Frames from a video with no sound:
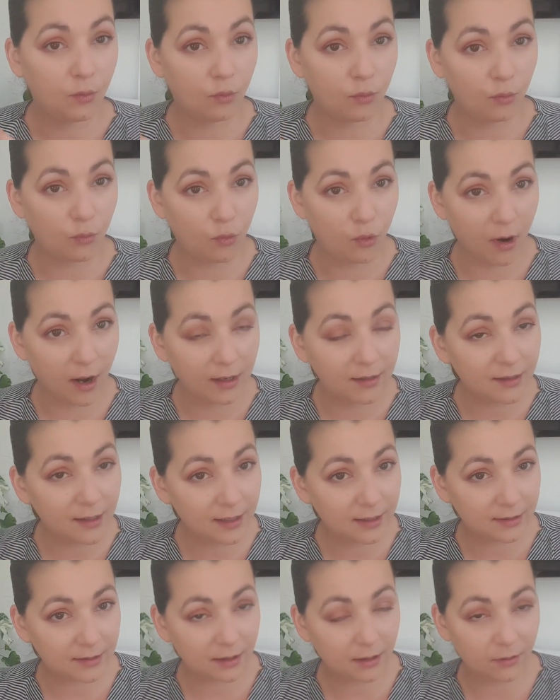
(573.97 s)
1
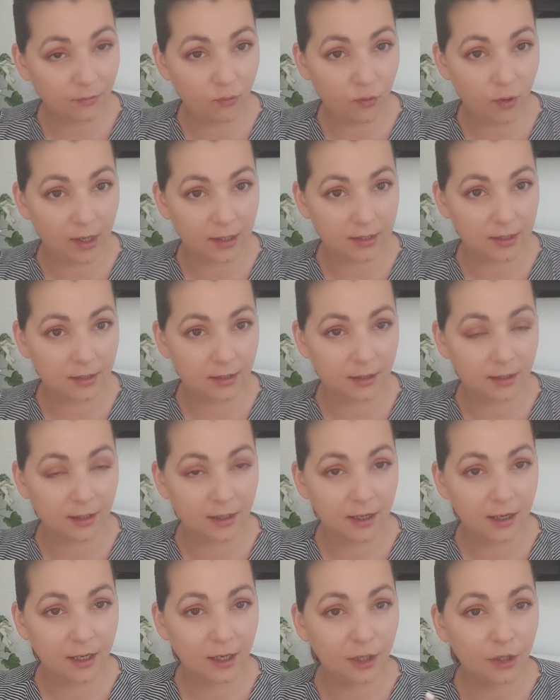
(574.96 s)
liter of water,
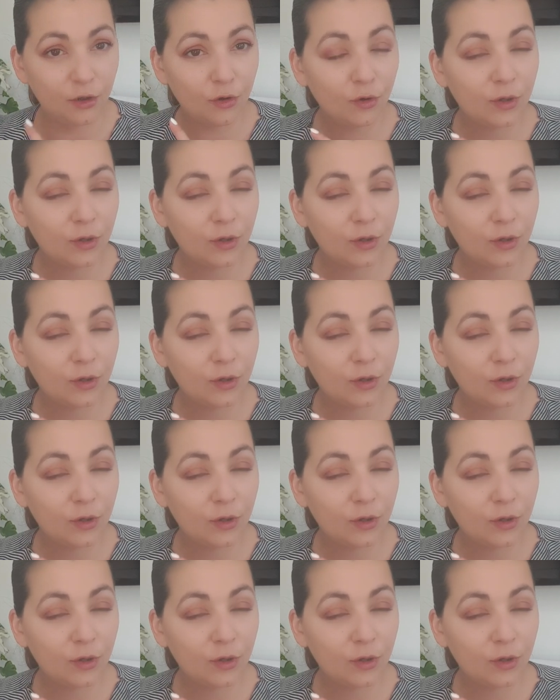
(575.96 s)
you